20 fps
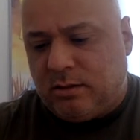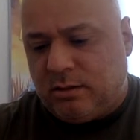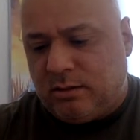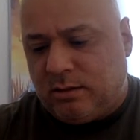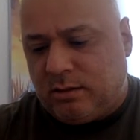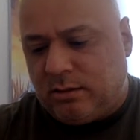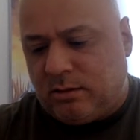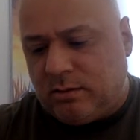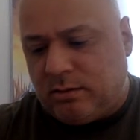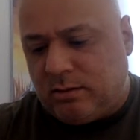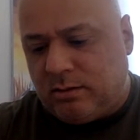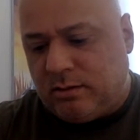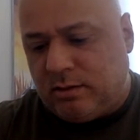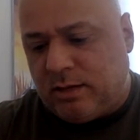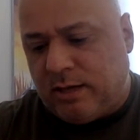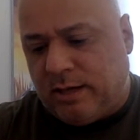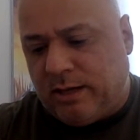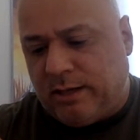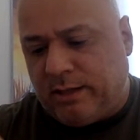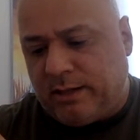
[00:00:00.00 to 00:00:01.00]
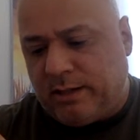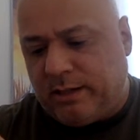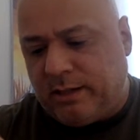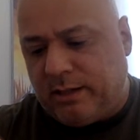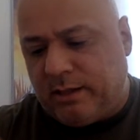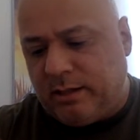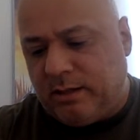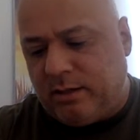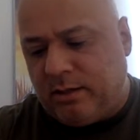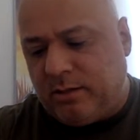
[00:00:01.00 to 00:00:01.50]
so I didn't get
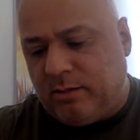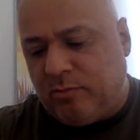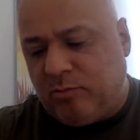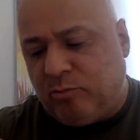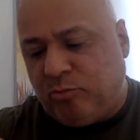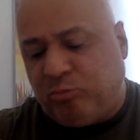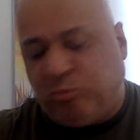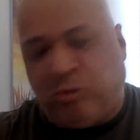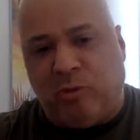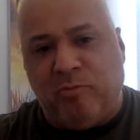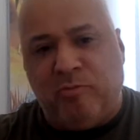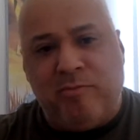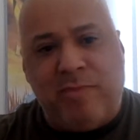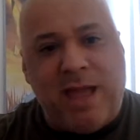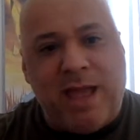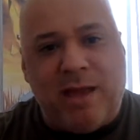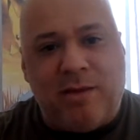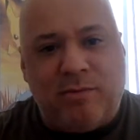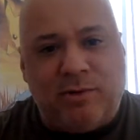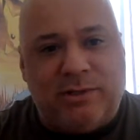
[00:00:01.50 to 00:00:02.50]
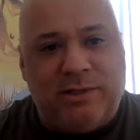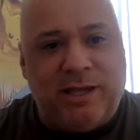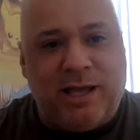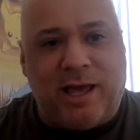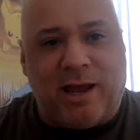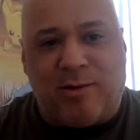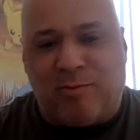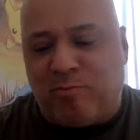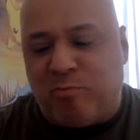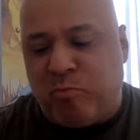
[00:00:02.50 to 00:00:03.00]
it. But man, was
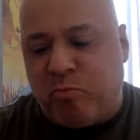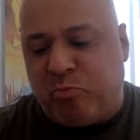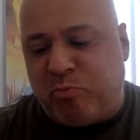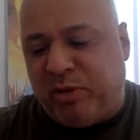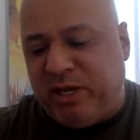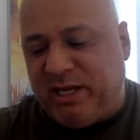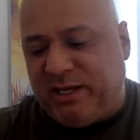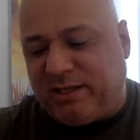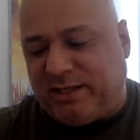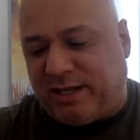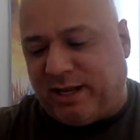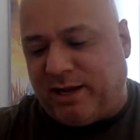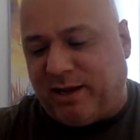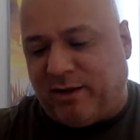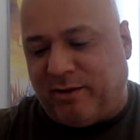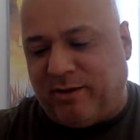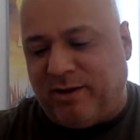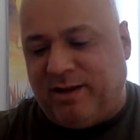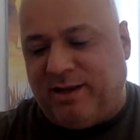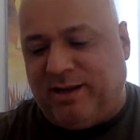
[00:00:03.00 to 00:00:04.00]
that a beatdown?